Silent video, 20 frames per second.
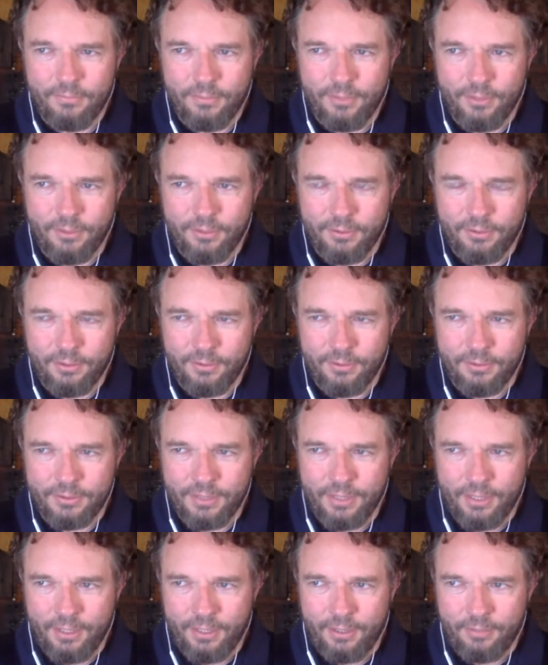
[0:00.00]
there there's
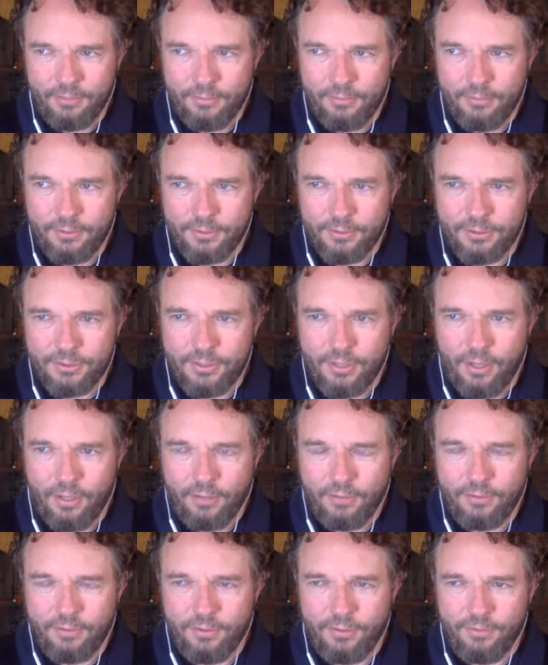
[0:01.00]
a
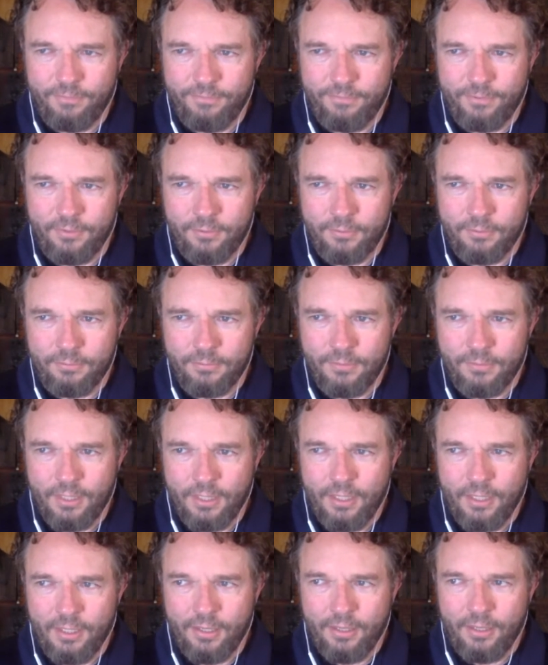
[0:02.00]
gestalt to the film
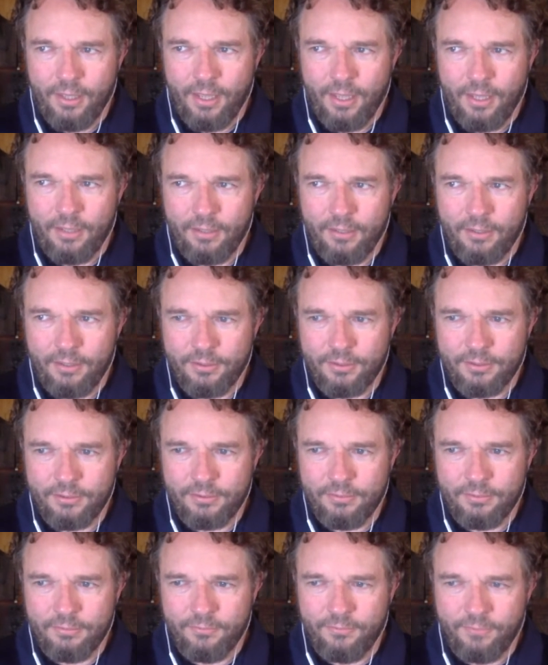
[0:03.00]
that is
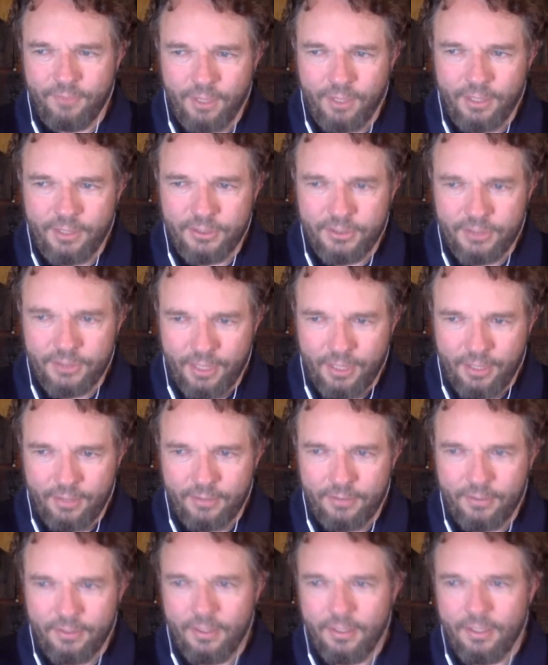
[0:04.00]
very
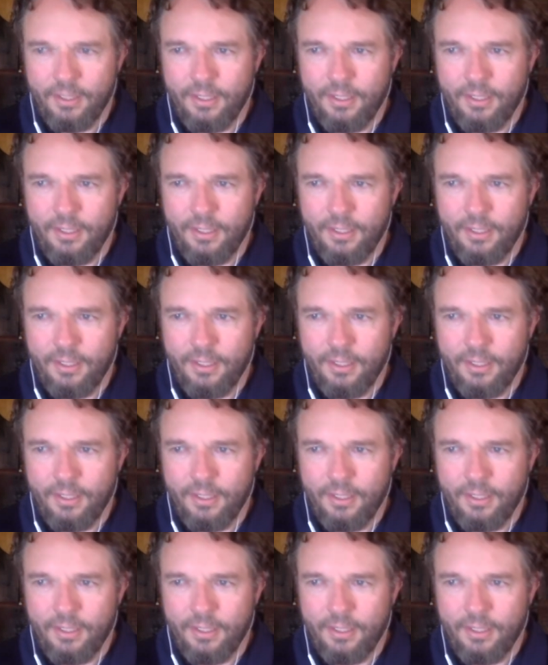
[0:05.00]
zen